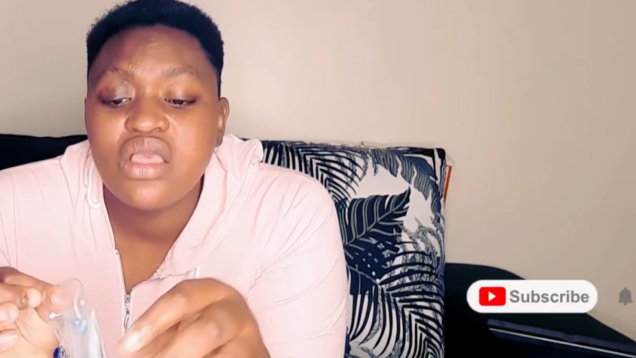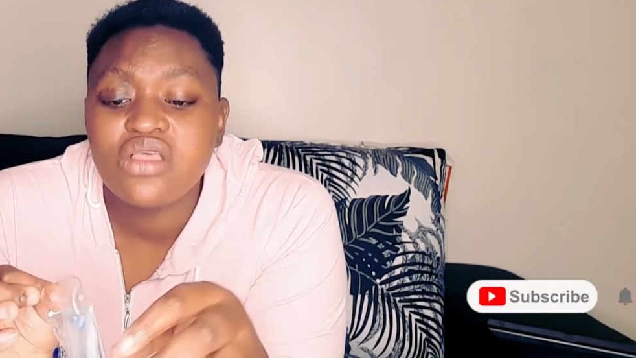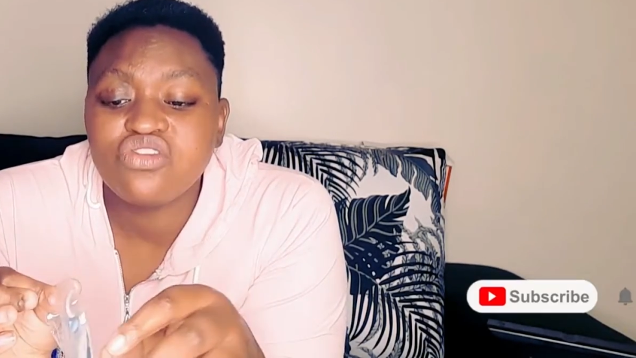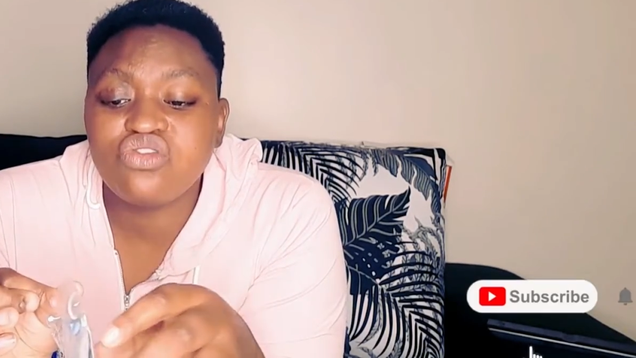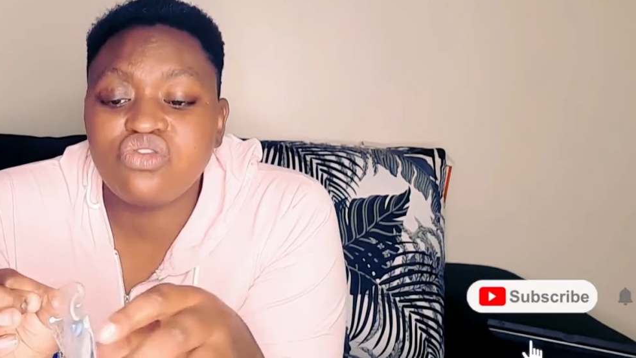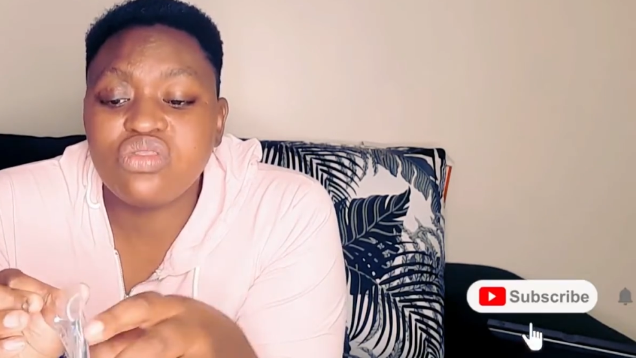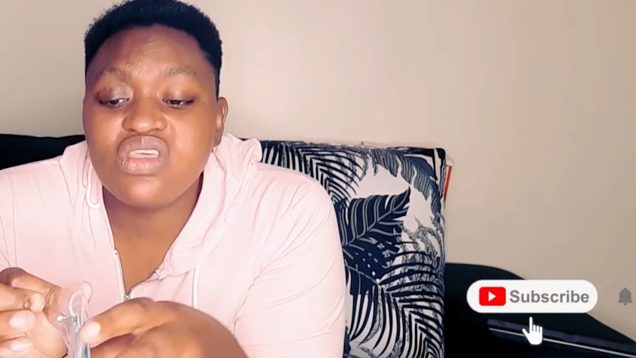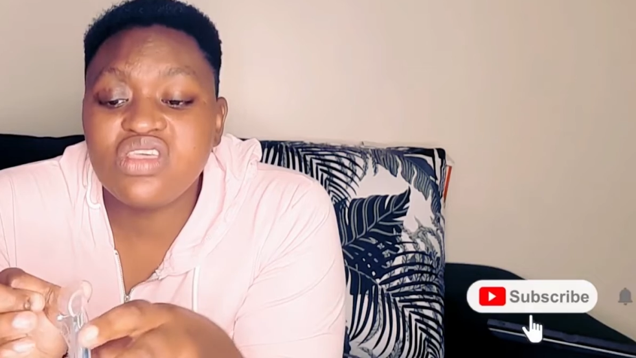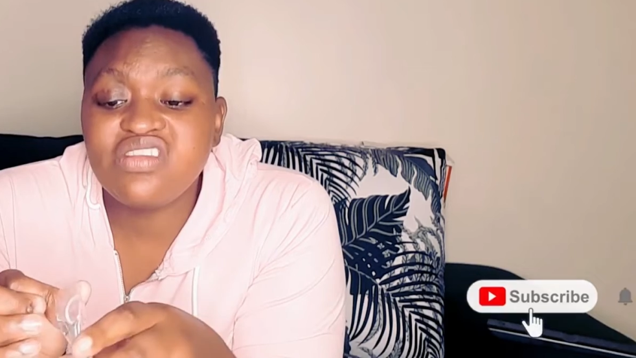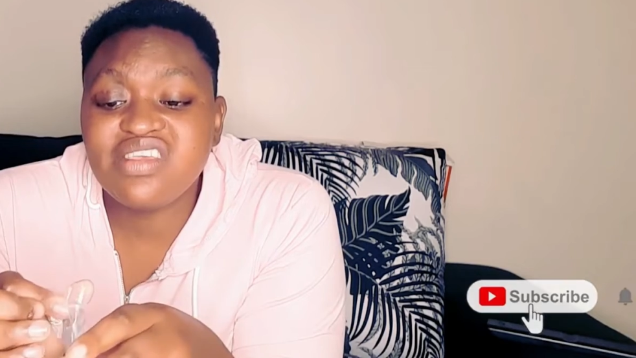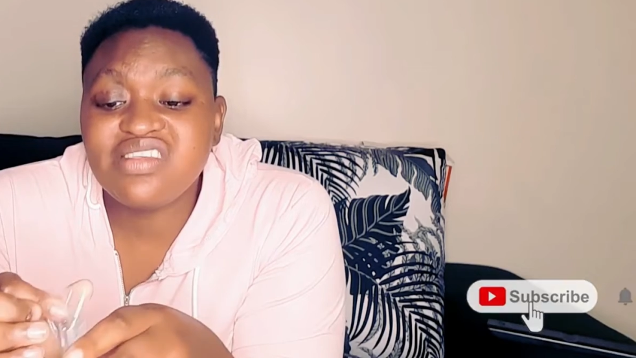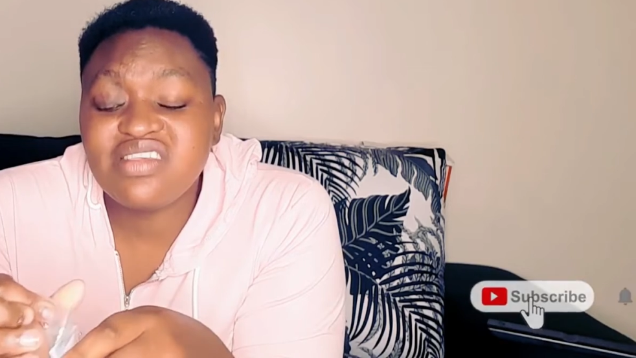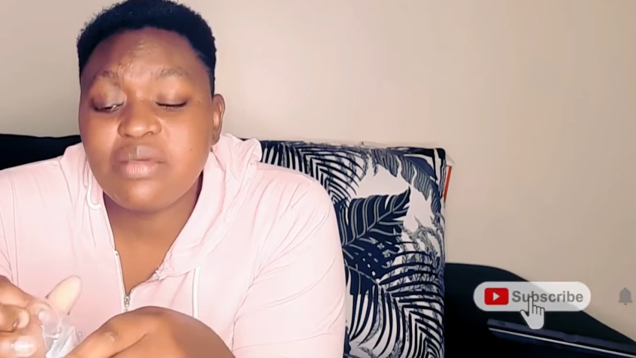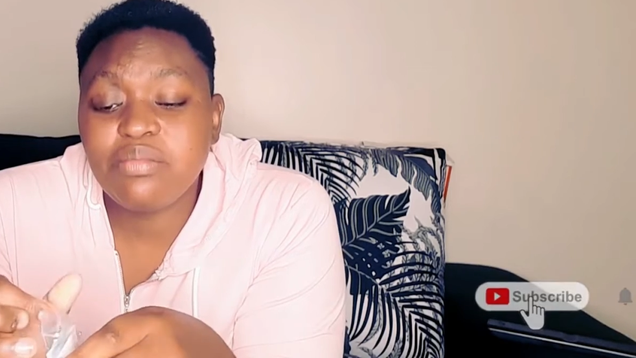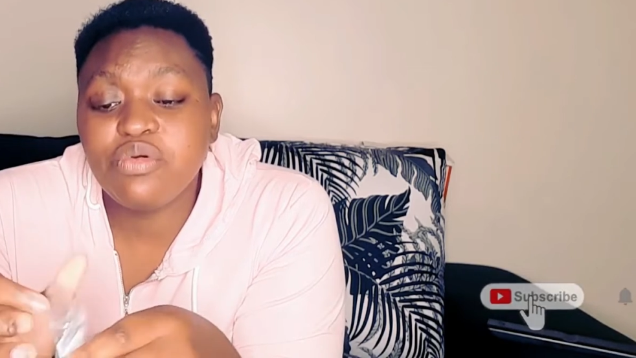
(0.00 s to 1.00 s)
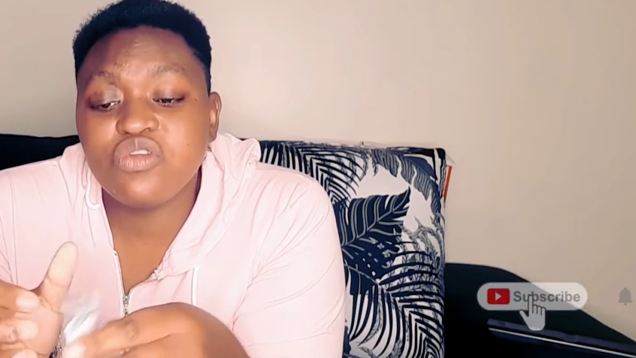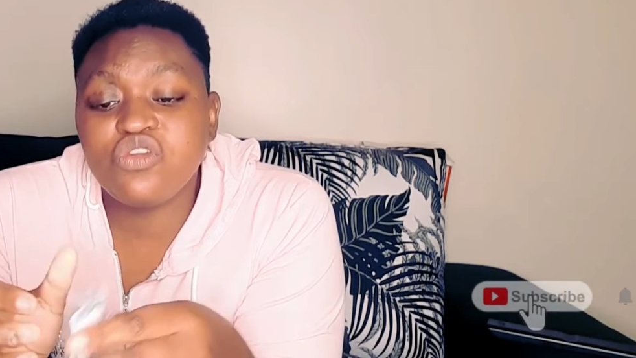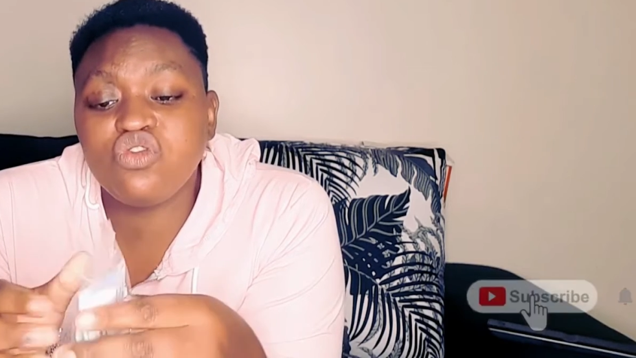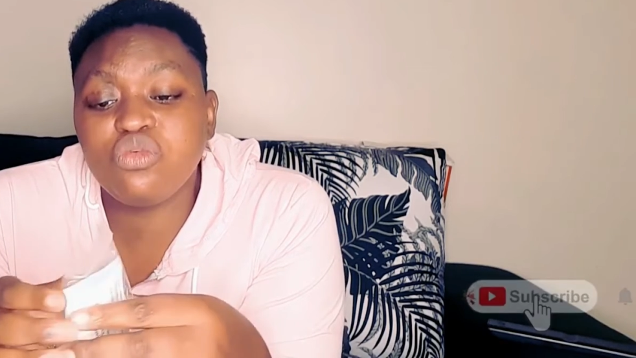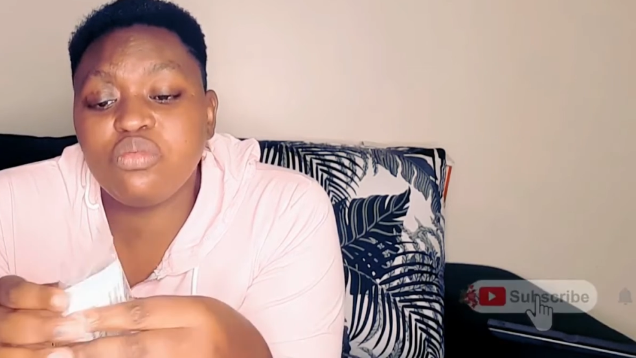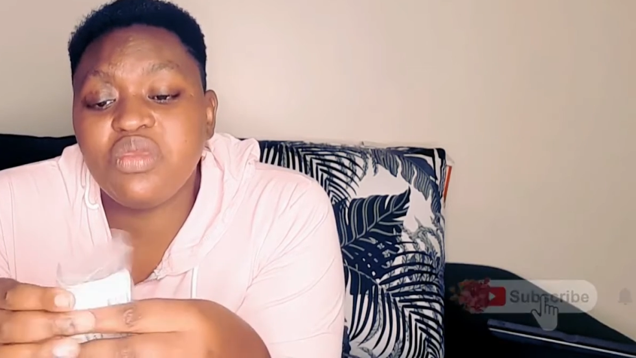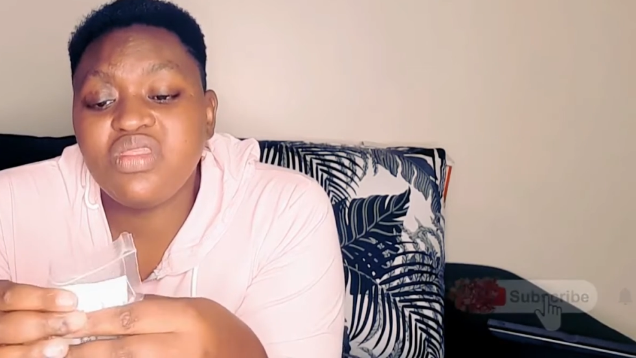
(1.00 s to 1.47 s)
So this is
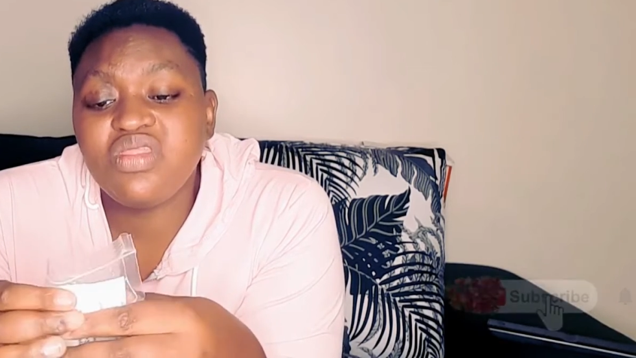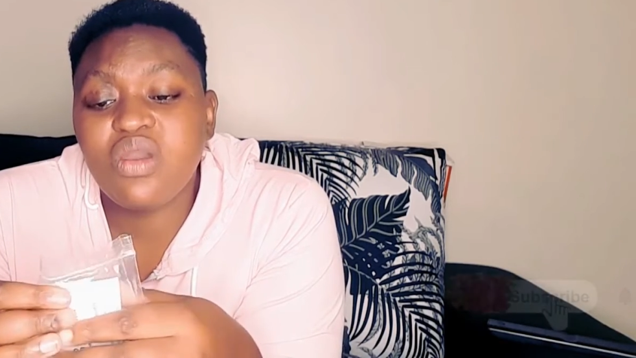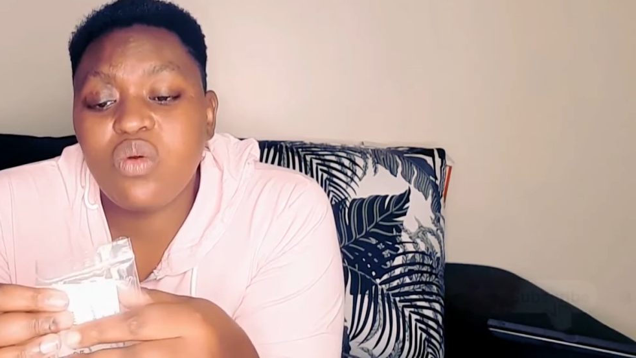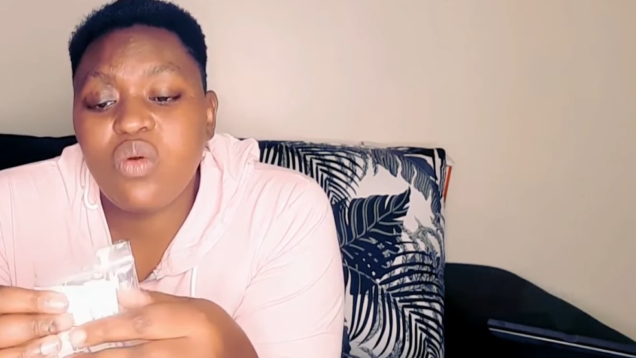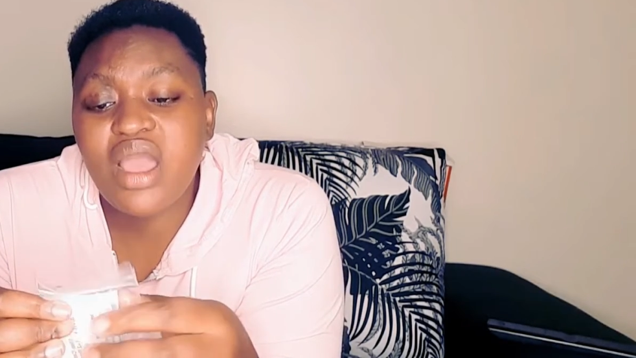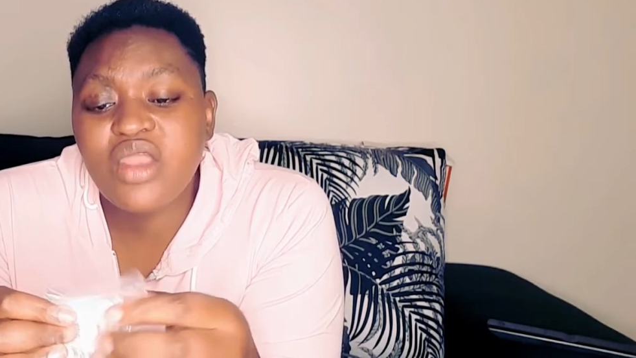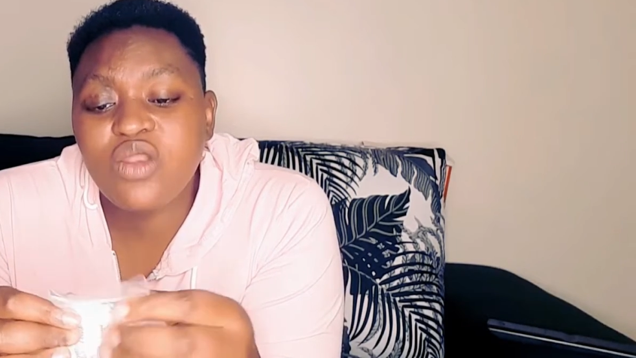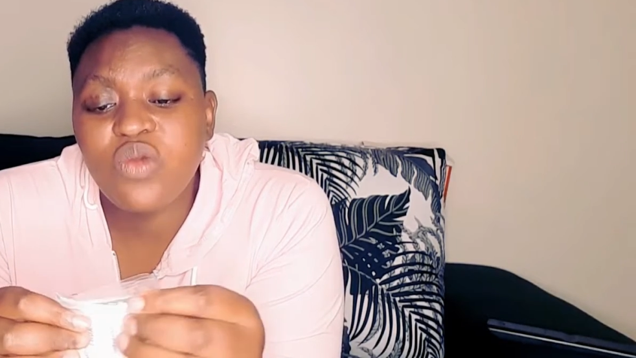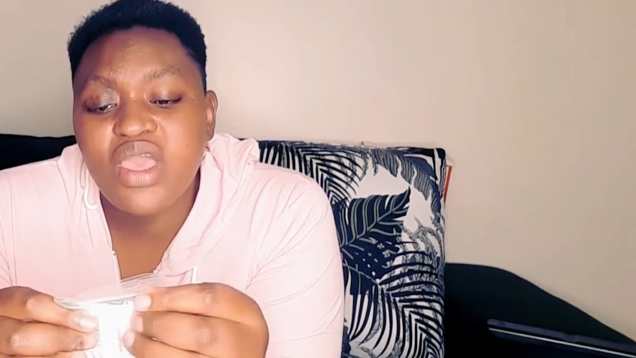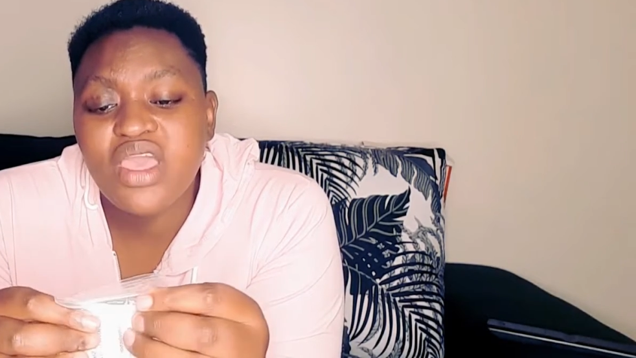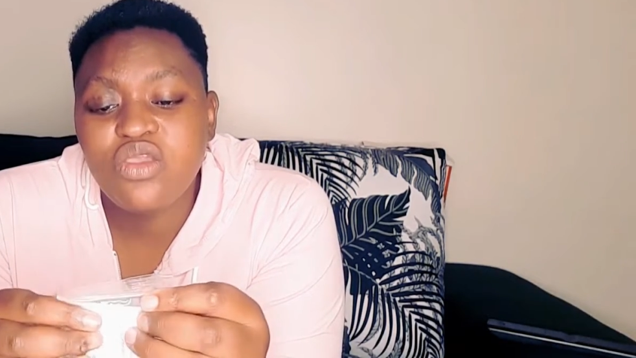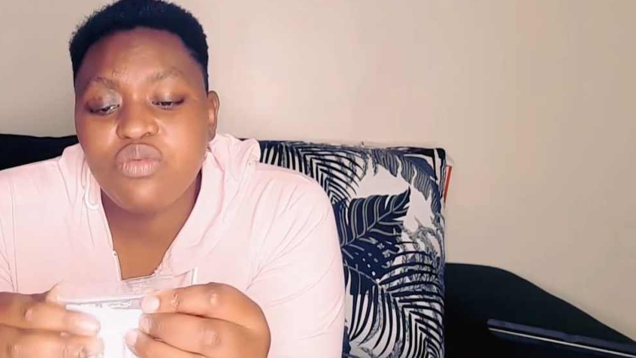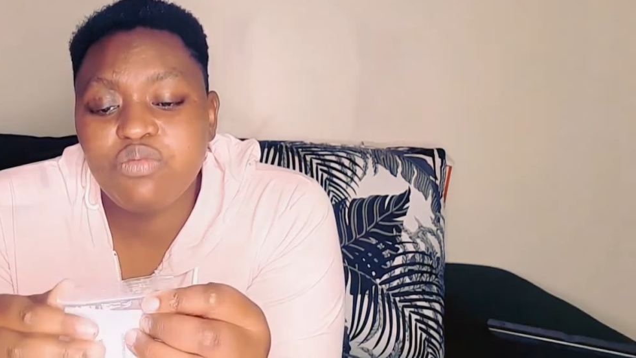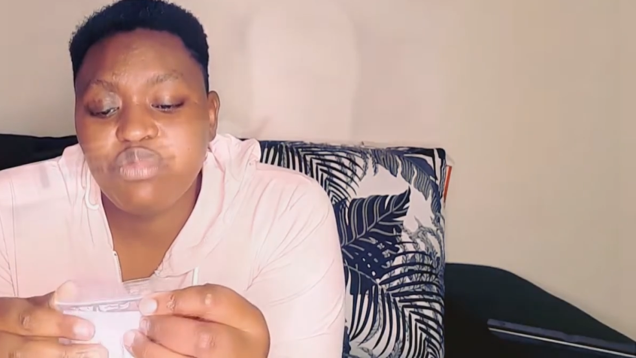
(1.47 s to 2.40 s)
supposed to be the one where you